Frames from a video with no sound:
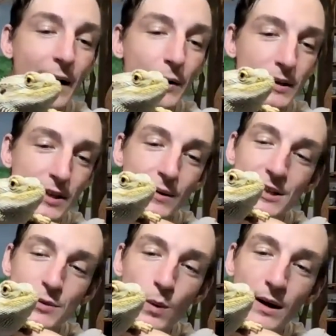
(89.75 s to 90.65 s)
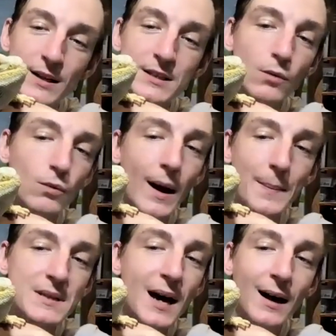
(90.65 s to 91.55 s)
Now, so this one is a
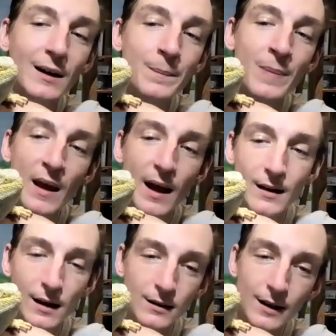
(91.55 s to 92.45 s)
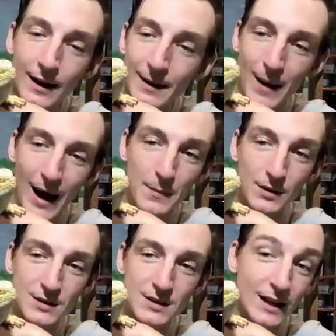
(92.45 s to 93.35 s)
reptile. And unlike
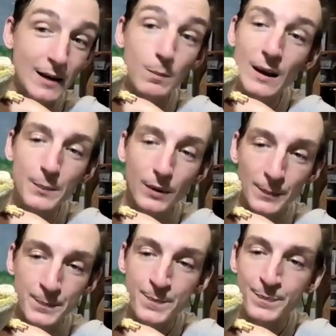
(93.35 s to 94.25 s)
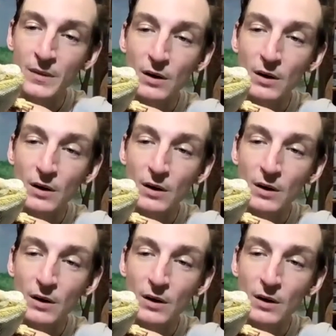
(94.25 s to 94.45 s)
mammals, like people,